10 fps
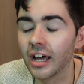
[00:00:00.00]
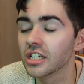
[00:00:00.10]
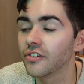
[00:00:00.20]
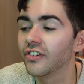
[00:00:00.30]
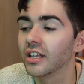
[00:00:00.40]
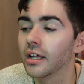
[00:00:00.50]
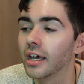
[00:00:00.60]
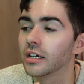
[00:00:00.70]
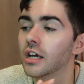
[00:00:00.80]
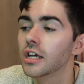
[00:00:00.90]
I just feel
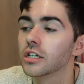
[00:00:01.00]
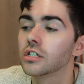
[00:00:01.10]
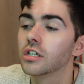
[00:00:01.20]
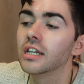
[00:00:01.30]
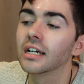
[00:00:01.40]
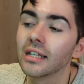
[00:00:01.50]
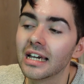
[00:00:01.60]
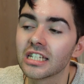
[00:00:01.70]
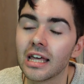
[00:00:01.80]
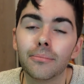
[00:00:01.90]
like to
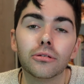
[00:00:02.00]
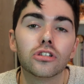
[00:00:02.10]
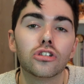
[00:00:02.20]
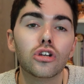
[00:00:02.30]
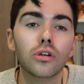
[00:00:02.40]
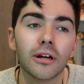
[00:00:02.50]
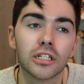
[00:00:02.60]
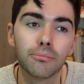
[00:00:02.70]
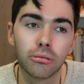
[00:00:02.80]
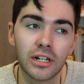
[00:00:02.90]
neglect that puts too
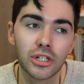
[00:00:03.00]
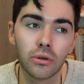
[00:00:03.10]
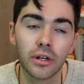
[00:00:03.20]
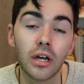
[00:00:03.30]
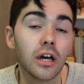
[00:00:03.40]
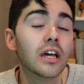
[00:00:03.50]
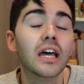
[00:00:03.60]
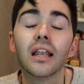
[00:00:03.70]
much pressure on her.